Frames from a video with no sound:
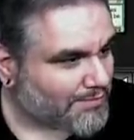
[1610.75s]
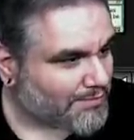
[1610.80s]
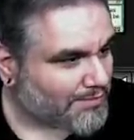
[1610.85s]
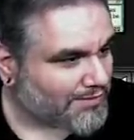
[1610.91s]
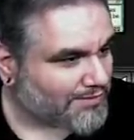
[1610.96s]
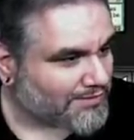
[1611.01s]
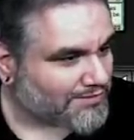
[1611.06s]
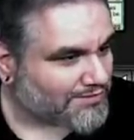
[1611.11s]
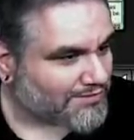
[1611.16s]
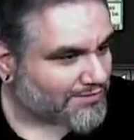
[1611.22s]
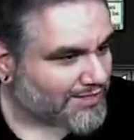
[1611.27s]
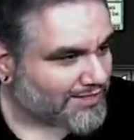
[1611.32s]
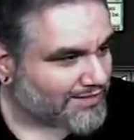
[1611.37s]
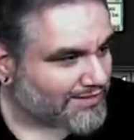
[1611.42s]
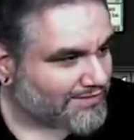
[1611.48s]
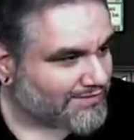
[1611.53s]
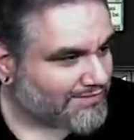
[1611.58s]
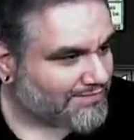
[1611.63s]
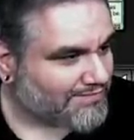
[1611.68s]
Pew is
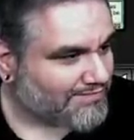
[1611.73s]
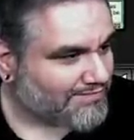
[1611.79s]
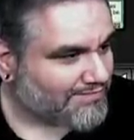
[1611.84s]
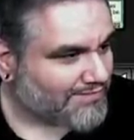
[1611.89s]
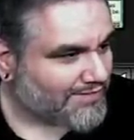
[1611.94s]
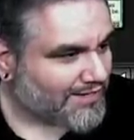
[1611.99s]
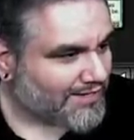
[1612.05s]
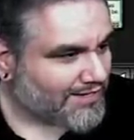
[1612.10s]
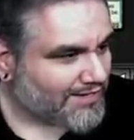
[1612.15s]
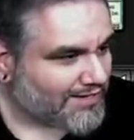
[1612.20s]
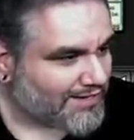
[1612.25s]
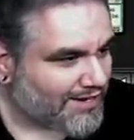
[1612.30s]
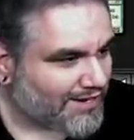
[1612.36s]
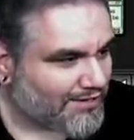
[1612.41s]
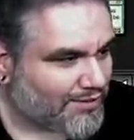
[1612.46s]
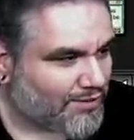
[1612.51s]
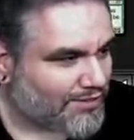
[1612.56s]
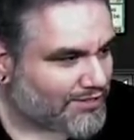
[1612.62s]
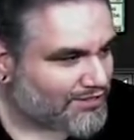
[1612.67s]
right. Now
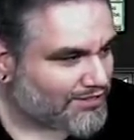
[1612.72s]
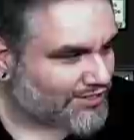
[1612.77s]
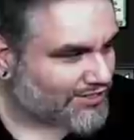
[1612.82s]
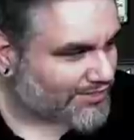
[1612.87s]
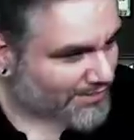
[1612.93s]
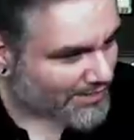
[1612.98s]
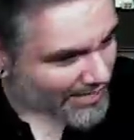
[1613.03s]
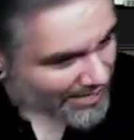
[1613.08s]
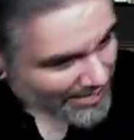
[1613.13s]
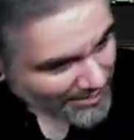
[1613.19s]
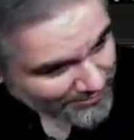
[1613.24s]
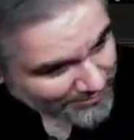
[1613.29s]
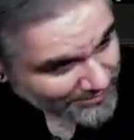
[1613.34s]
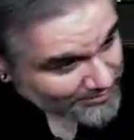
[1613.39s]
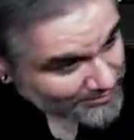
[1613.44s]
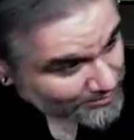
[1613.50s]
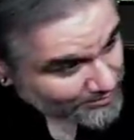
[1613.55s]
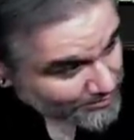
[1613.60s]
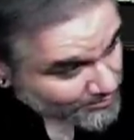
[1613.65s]
the question, do we
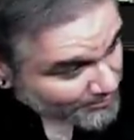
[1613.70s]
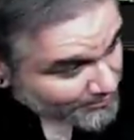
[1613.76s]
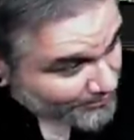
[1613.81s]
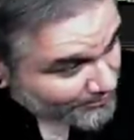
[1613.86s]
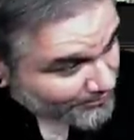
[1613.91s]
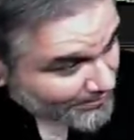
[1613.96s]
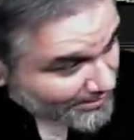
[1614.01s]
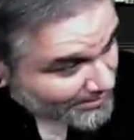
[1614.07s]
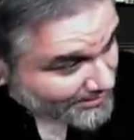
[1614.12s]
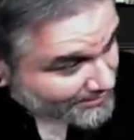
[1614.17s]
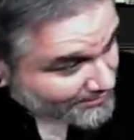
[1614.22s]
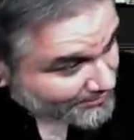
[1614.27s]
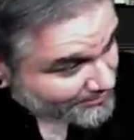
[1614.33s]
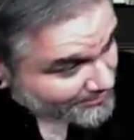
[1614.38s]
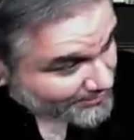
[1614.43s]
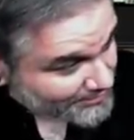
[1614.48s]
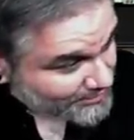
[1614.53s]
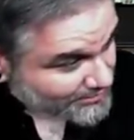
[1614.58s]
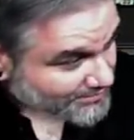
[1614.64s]
Advent or do we Fact or
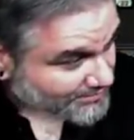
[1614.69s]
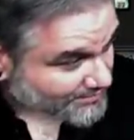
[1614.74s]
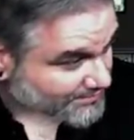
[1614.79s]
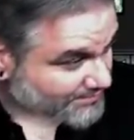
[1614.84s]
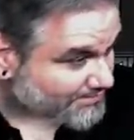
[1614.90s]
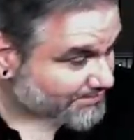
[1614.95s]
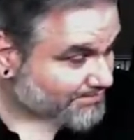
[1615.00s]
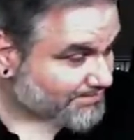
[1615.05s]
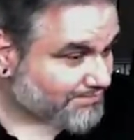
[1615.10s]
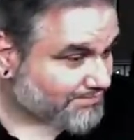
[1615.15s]
Fiction?